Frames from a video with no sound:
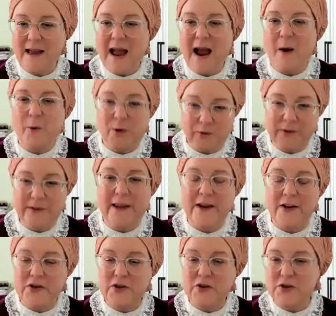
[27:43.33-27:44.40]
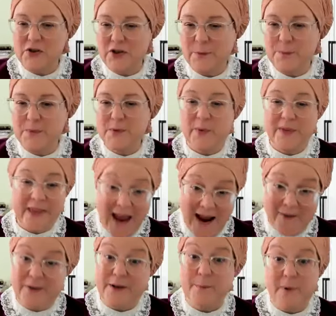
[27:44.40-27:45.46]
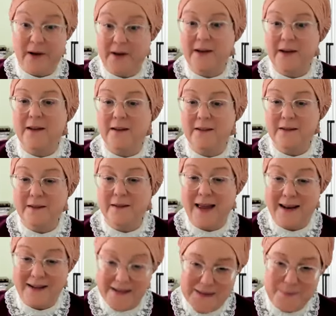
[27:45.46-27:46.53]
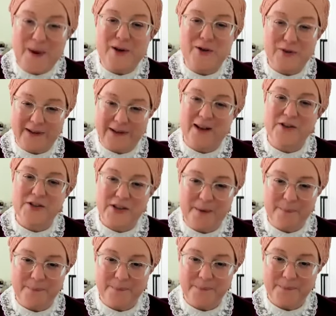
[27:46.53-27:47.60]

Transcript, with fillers: our relationships with everybody, and especially Hashem.